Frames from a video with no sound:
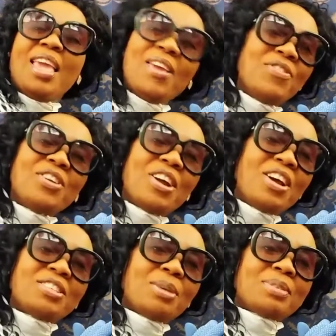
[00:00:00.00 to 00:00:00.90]
If you
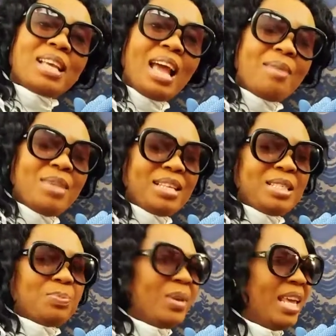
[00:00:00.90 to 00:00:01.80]
don't subscribe
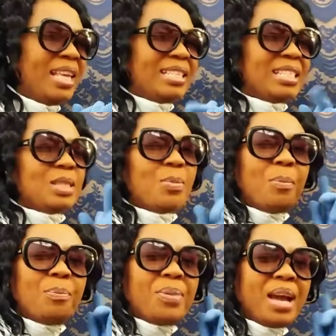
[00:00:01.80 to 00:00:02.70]
it, please
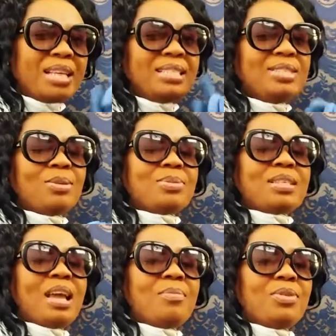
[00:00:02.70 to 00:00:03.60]
press the
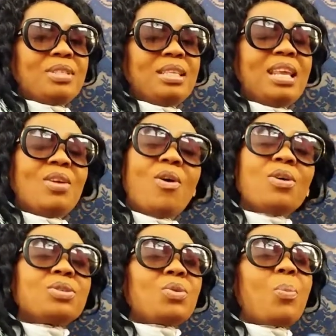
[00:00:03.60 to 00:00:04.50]
subscribe button and
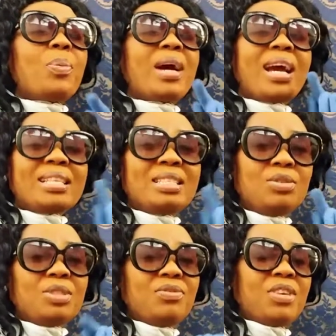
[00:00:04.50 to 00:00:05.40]
also press the
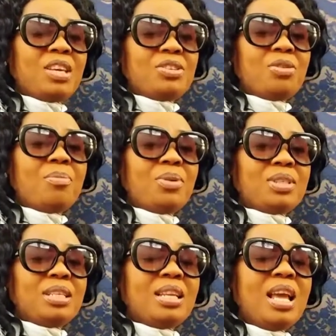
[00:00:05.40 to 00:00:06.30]
notification
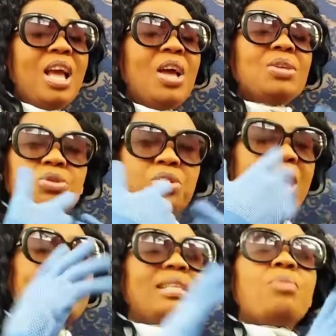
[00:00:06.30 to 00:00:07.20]
button.
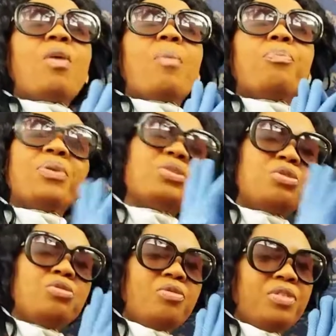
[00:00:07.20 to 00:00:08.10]
Anytime I
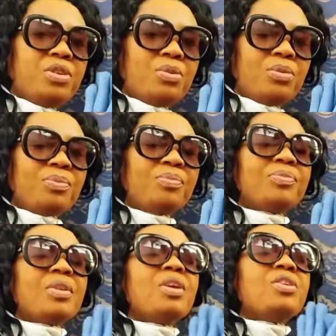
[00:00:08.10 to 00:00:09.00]
post new video,
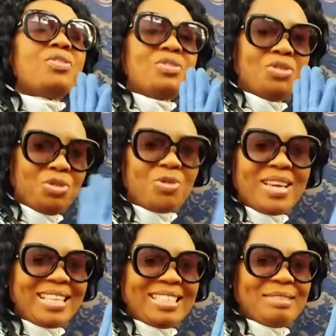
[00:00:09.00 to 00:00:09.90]
you go
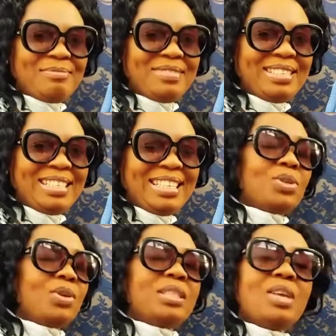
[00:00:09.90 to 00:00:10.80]
get them.
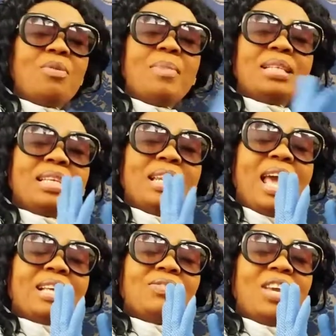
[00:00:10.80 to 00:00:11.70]
So till we meet in the
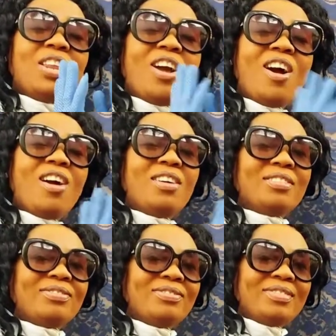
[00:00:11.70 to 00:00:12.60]
next video,
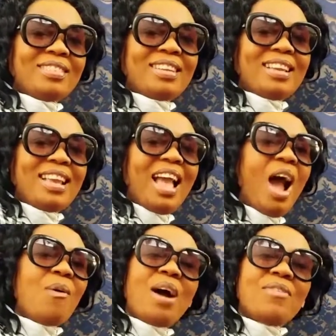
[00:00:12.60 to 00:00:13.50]

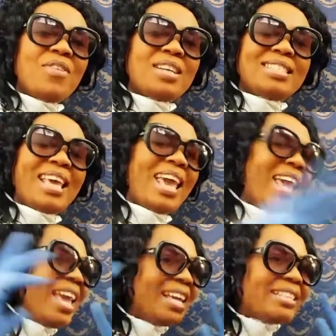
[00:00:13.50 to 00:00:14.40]
I want for say